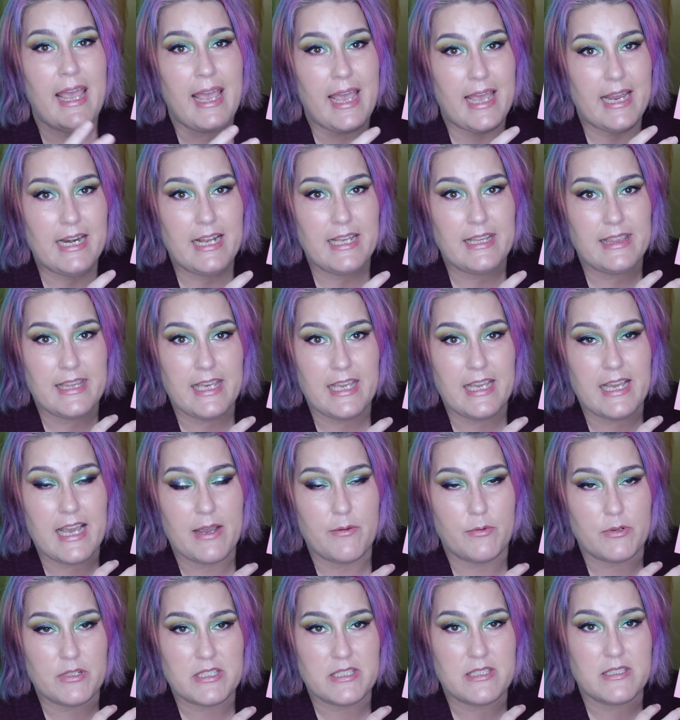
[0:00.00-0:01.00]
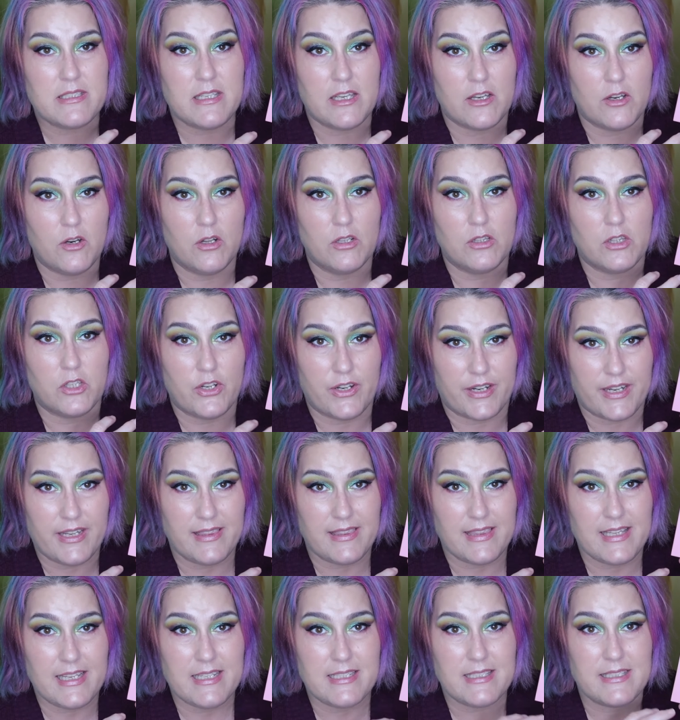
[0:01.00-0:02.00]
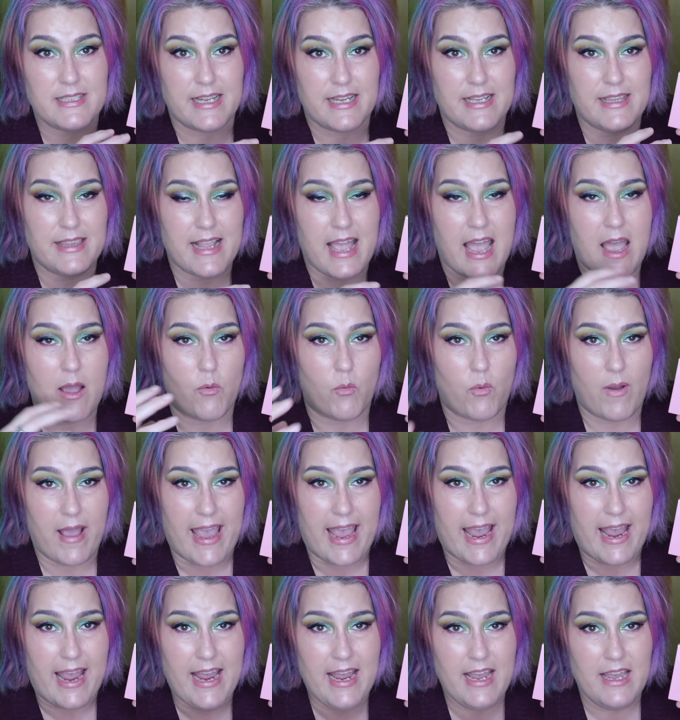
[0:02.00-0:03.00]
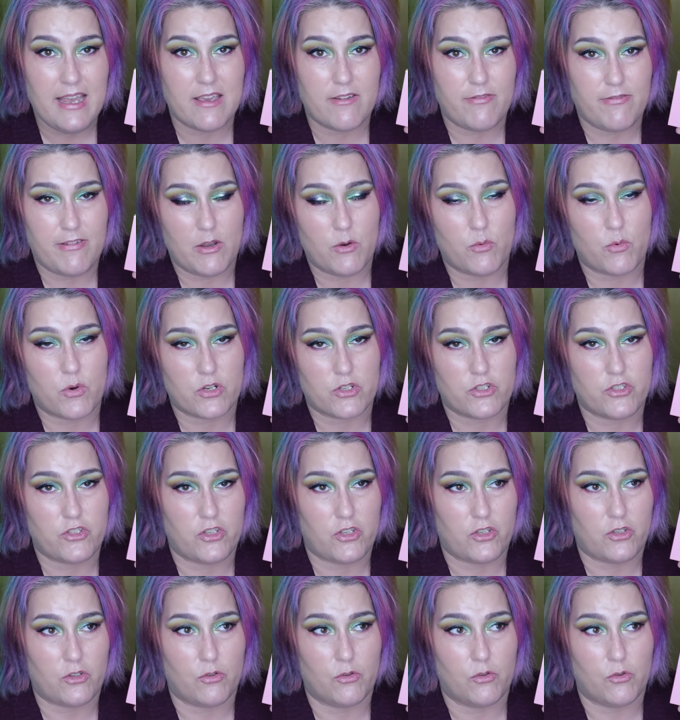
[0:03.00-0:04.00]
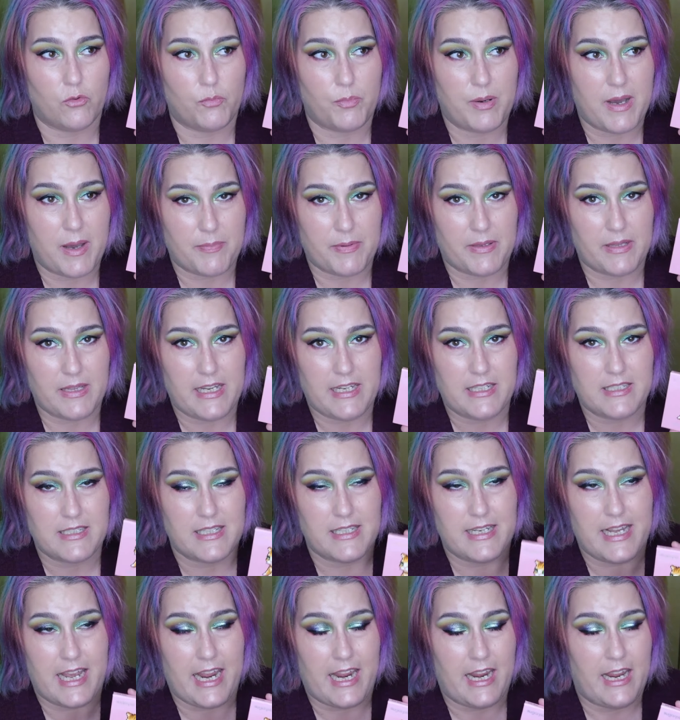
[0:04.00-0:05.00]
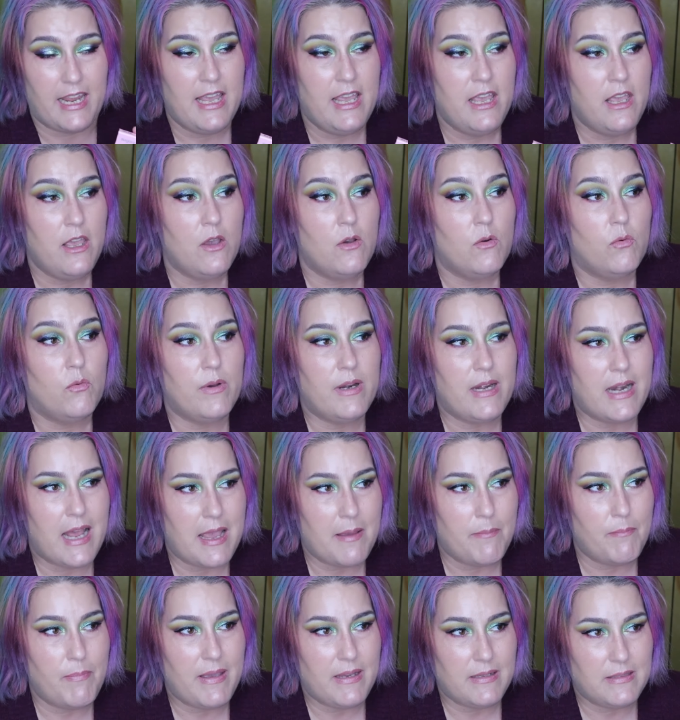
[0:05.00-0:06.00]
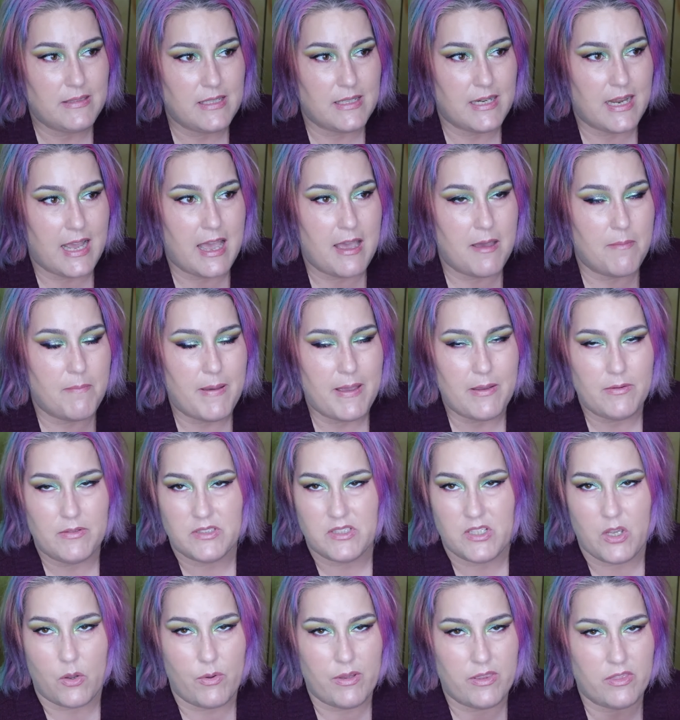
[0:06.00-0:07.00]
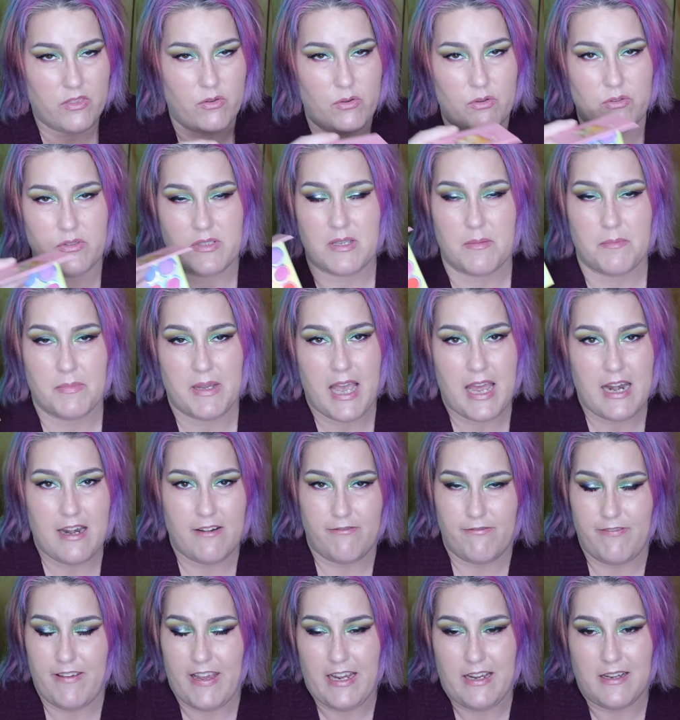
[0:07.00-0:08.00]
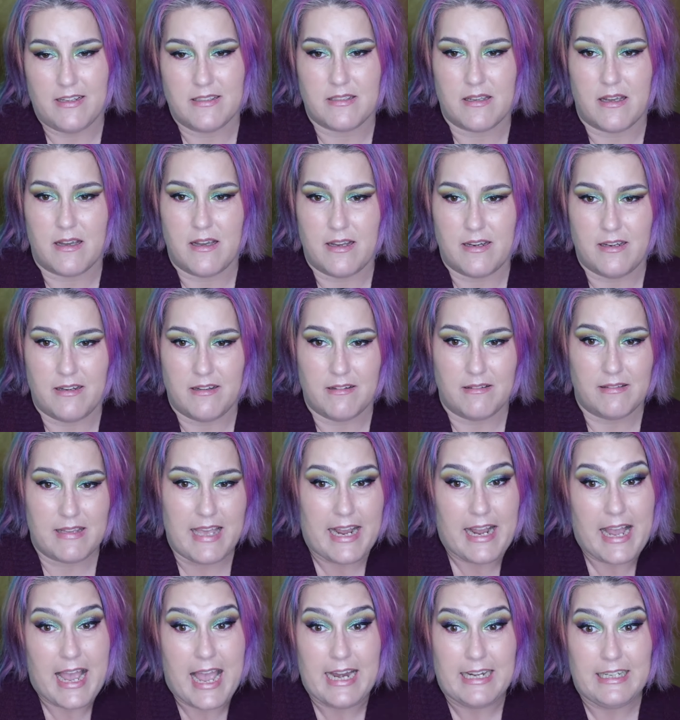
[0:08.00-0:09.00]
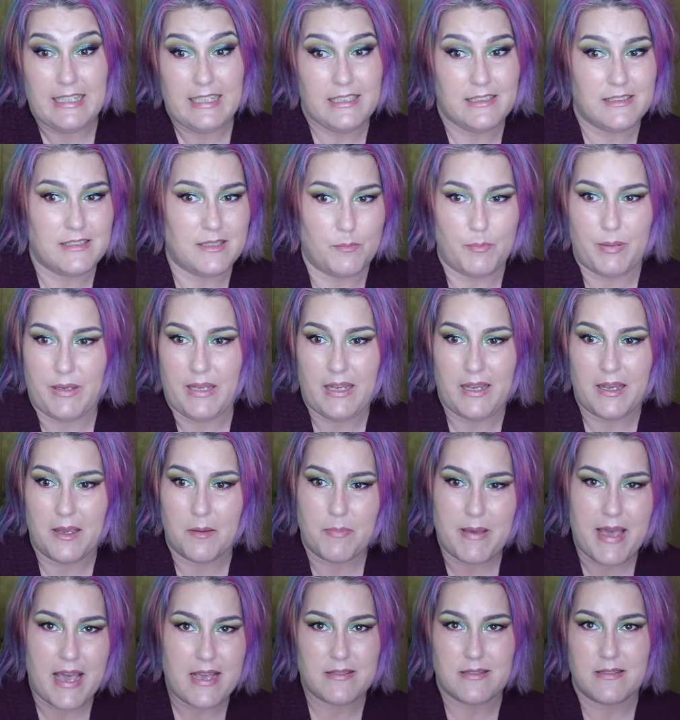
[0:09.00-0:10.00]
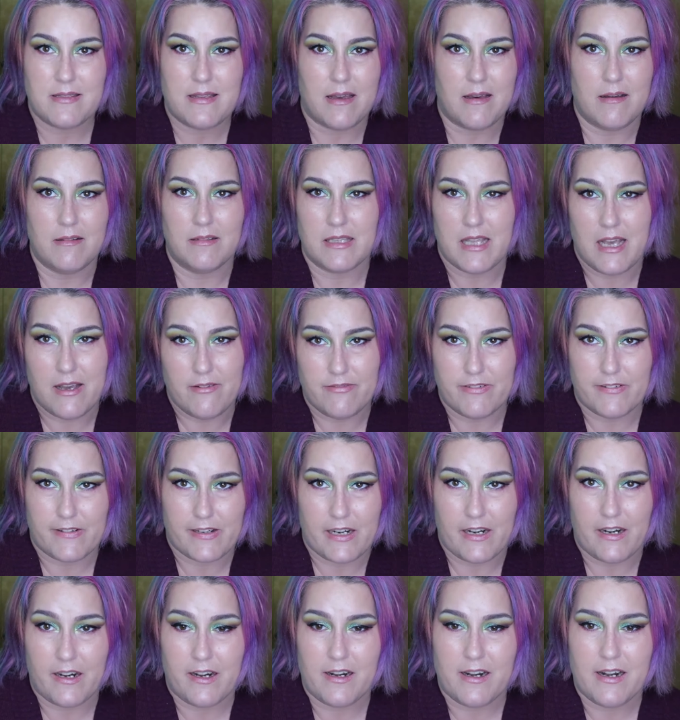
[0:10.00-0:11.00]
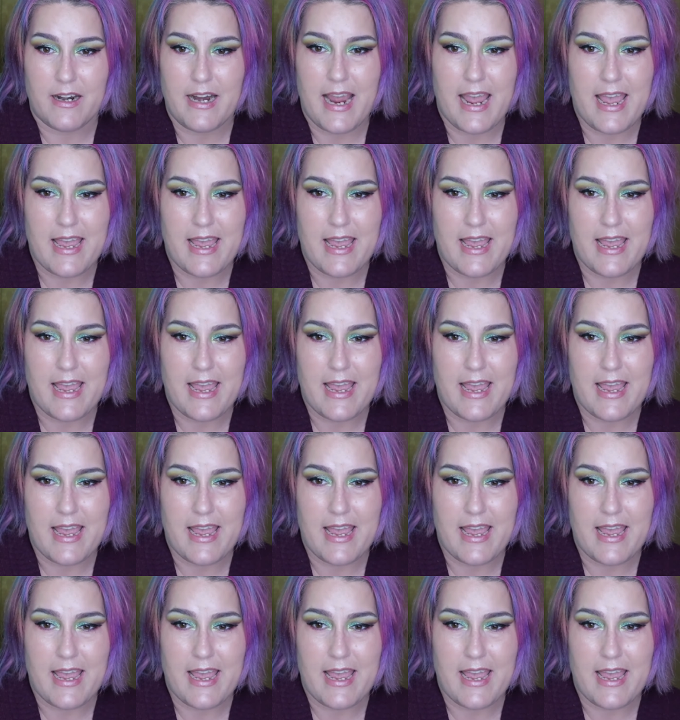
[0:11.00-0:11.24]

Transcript: And I think I would still look at this in that way if it were to populate today. When I picked it up, I was going through some kind of phase on like, I need to be a pastel lover.